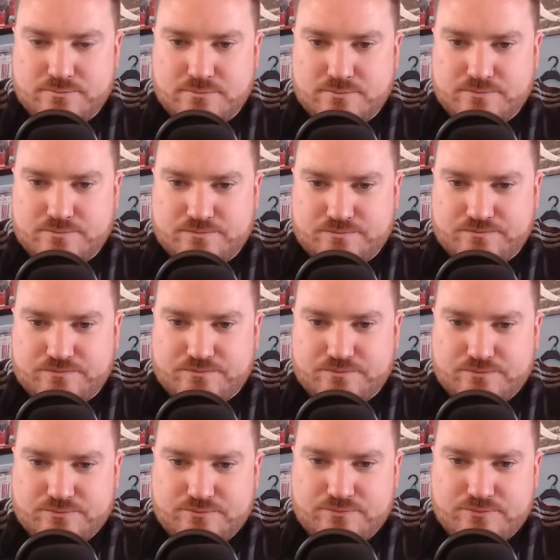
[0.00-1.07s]

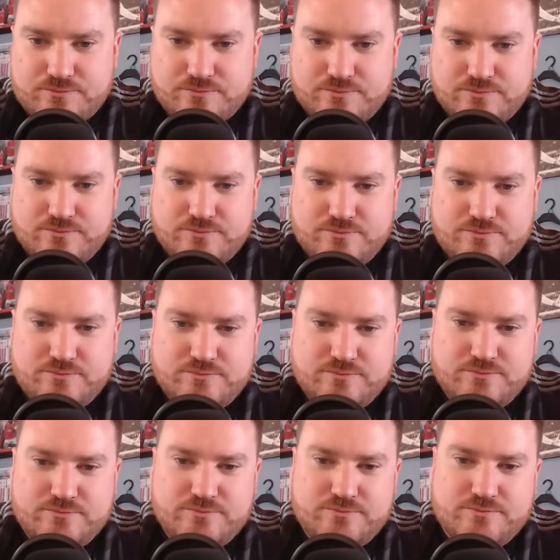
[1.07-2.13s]

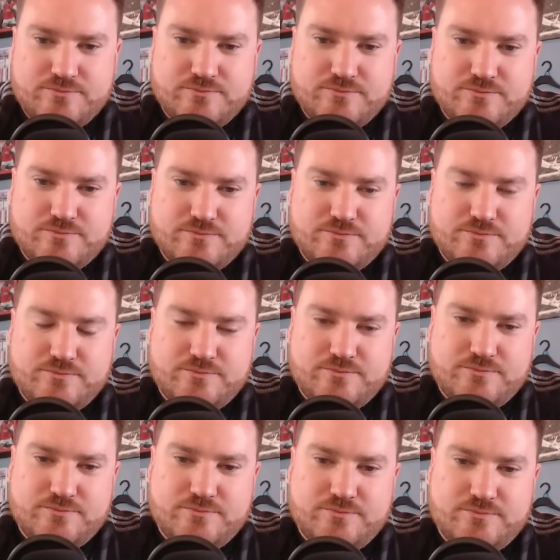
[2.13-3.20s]

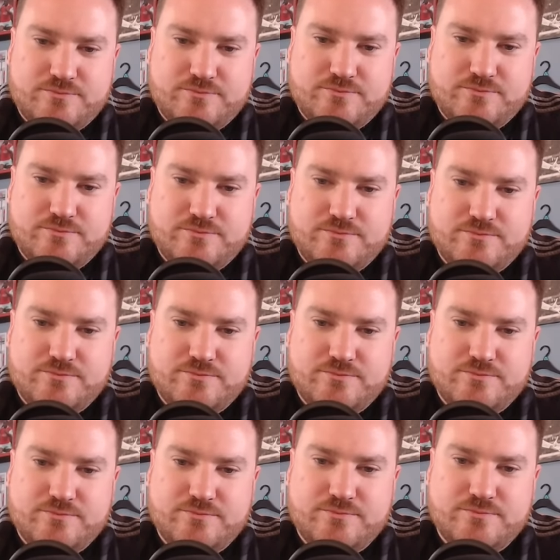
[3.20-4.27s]

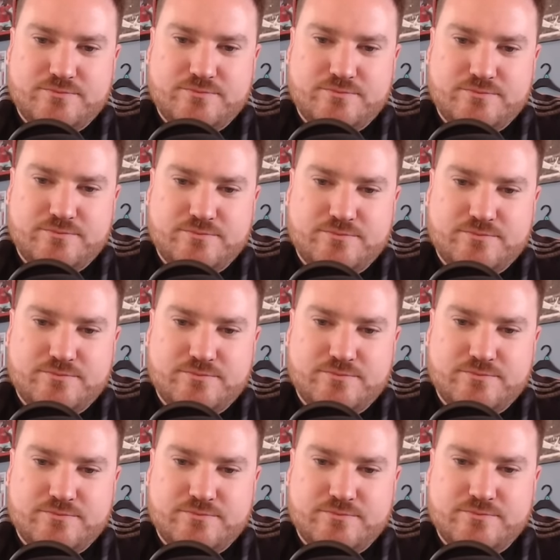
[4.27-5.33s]

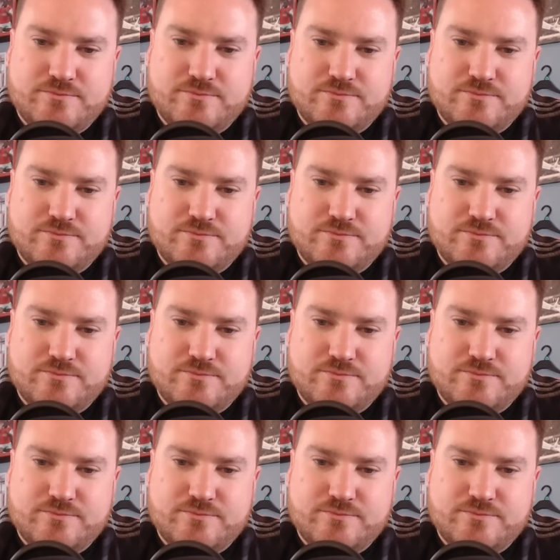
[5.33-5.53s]
No words are spoken by the person on screen.